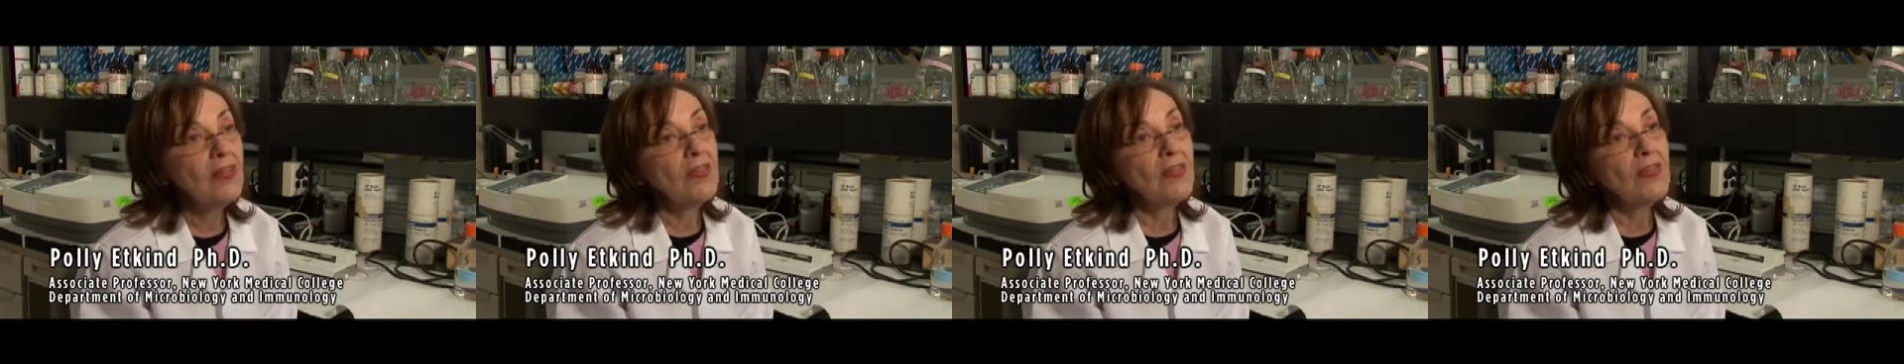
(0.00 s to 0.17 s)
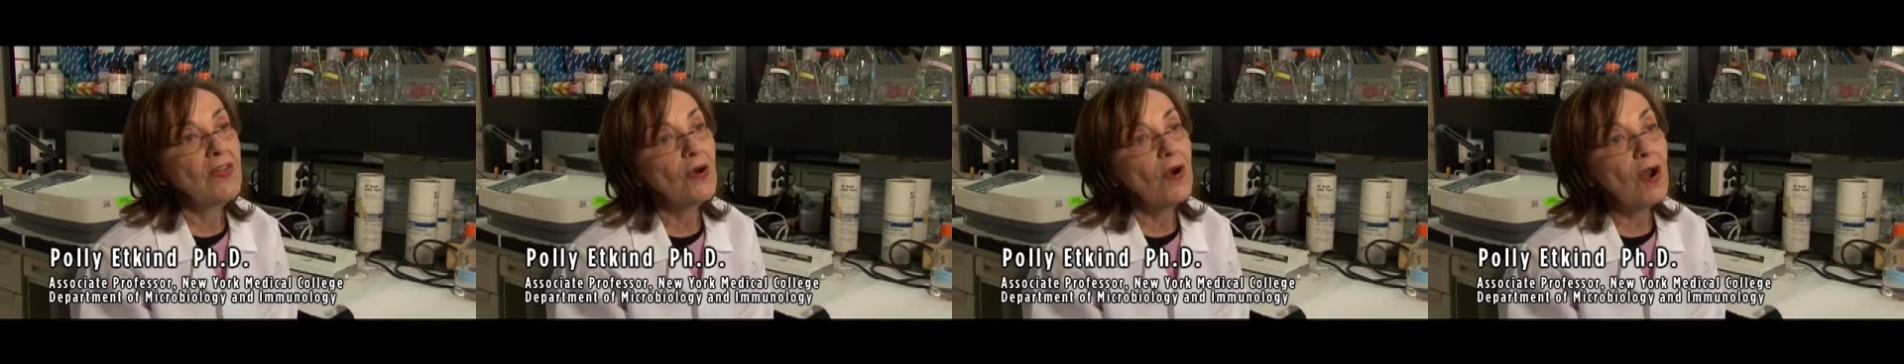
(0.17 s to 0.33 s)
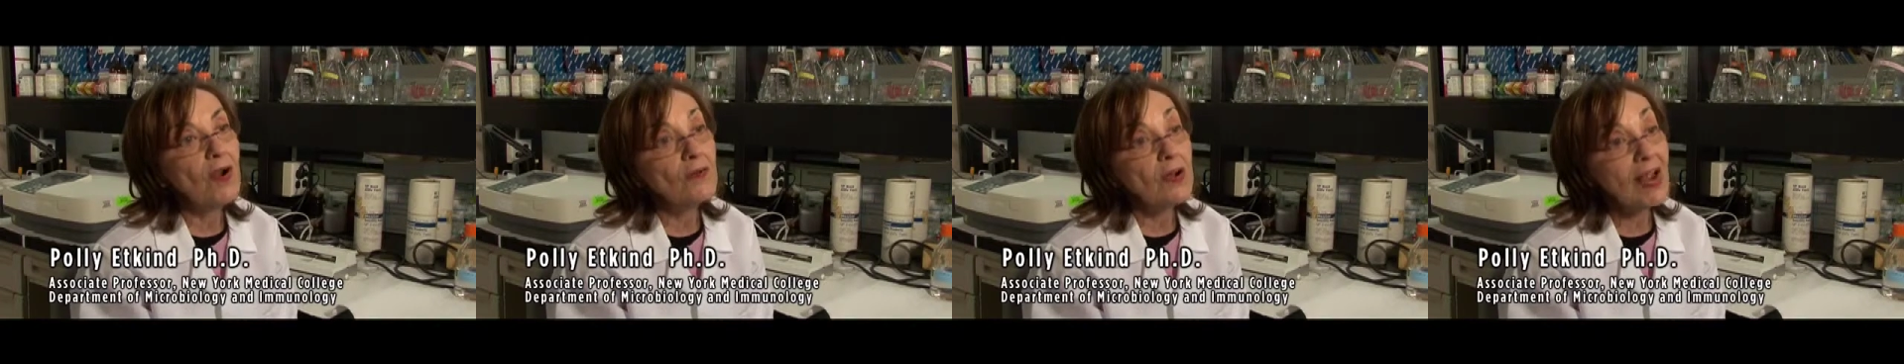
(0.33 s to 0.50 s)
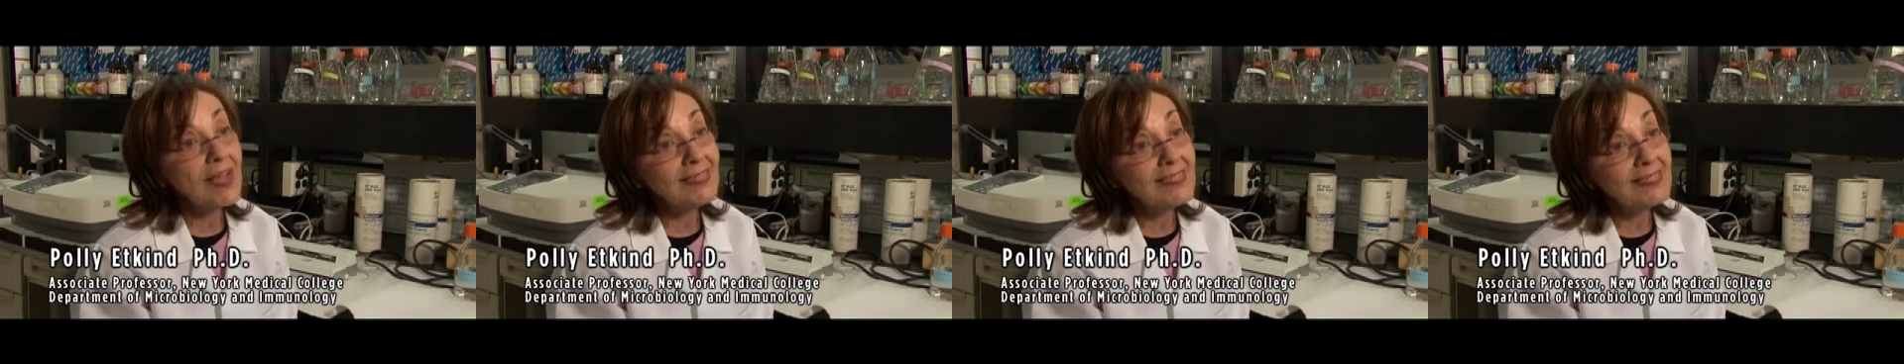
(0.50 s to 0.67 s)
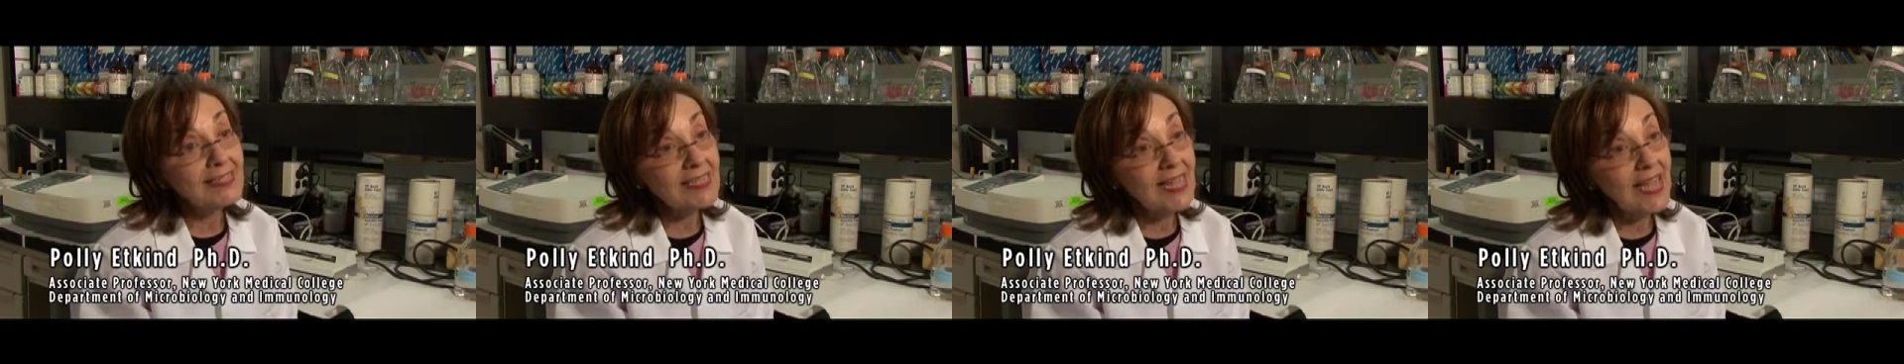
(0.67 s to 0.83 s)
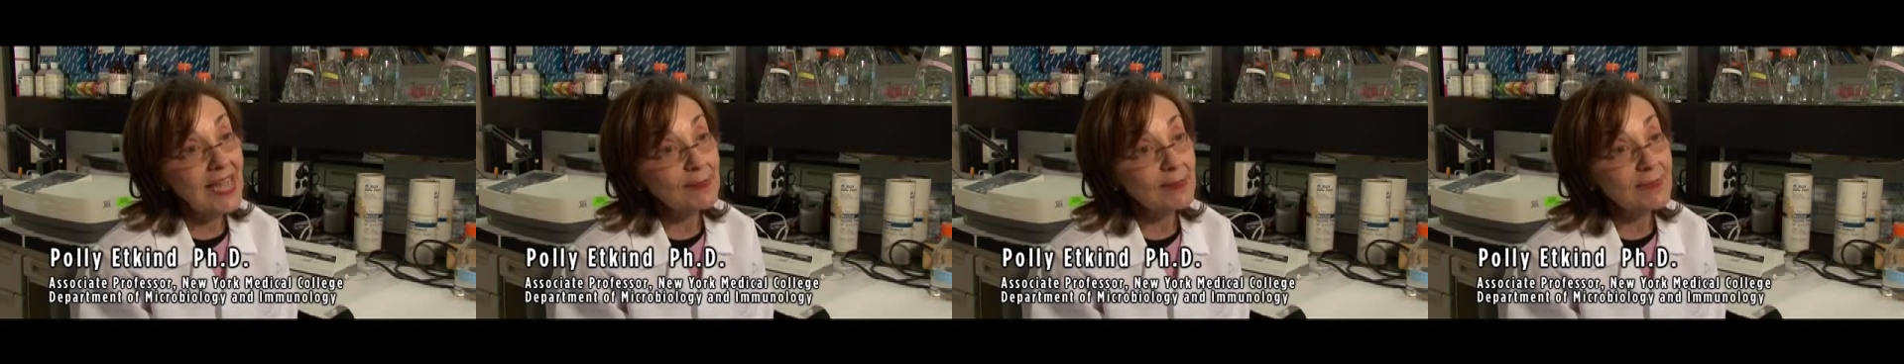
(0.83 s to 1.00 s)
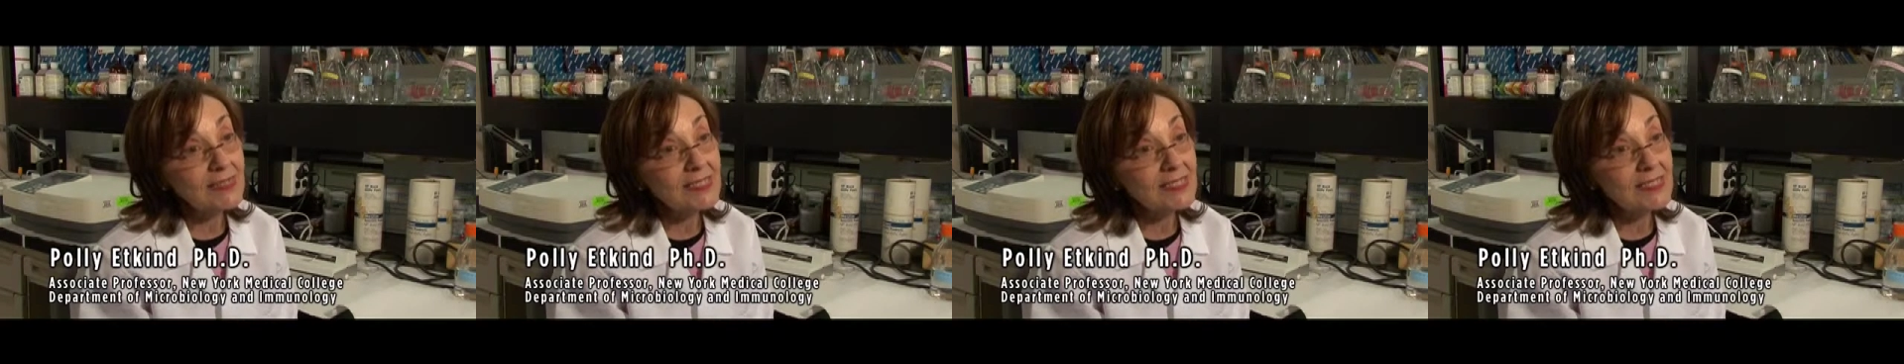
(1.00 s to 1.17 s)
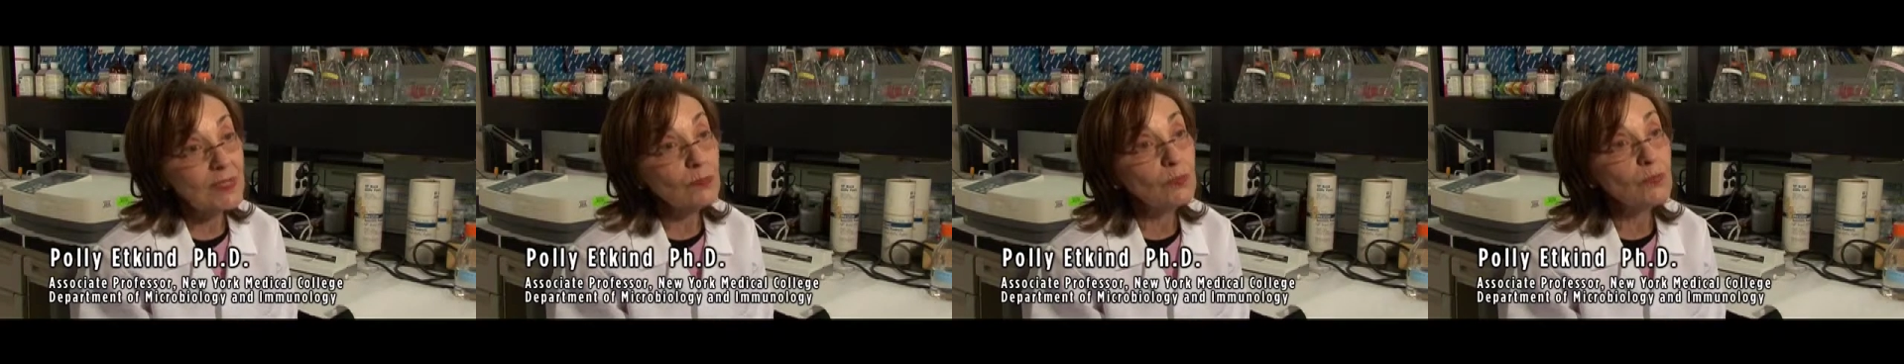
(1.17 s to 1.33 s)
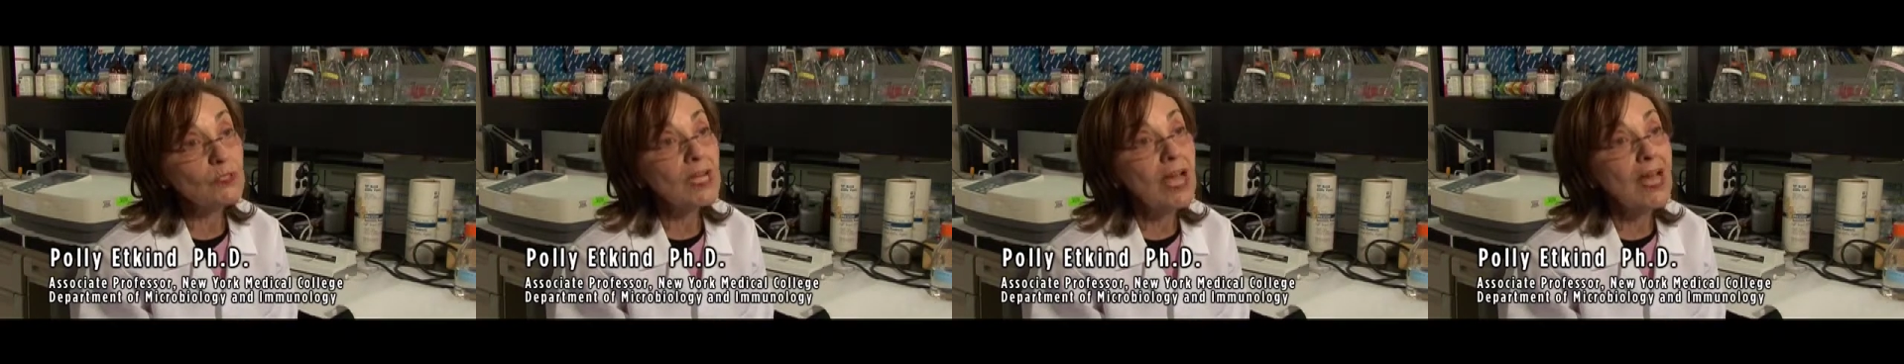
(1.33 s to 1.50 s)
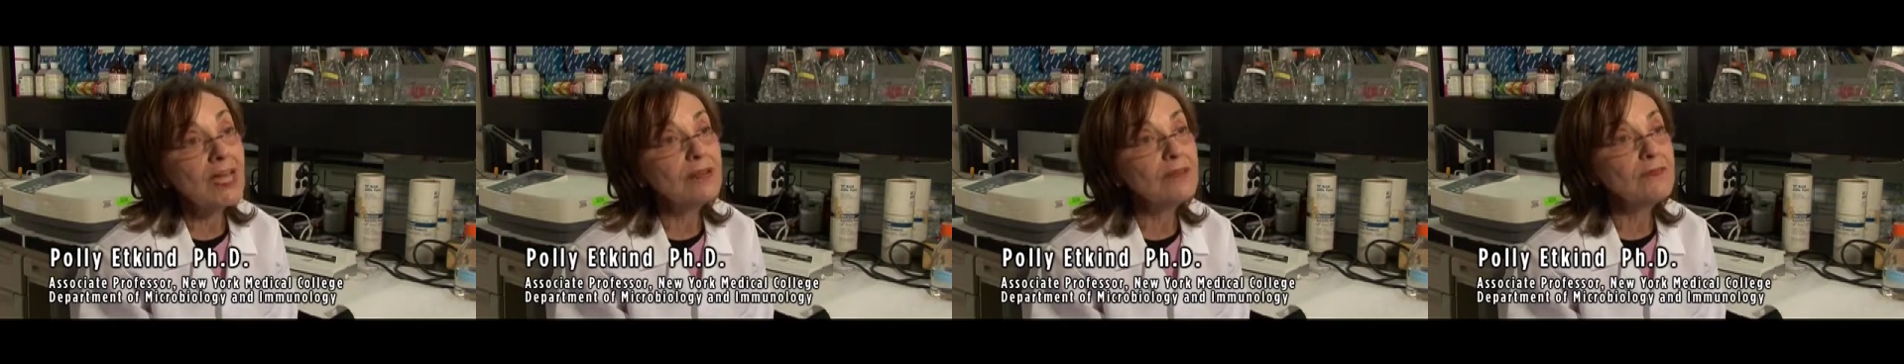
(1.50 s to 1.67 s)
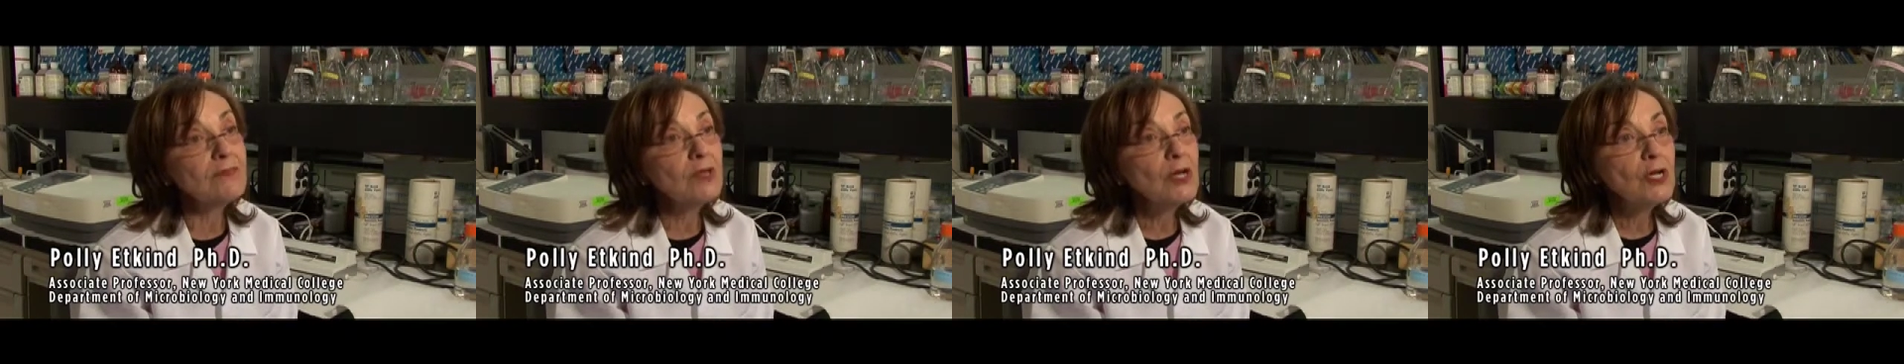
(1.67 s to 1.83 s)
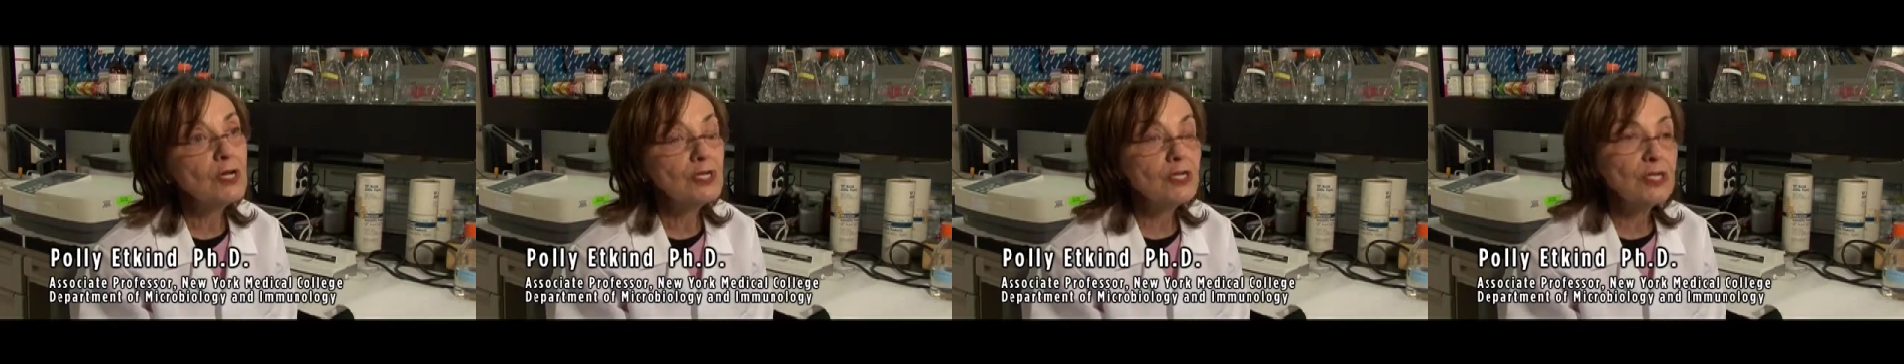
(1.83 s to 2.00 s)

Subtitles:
there are enzymes that will kind of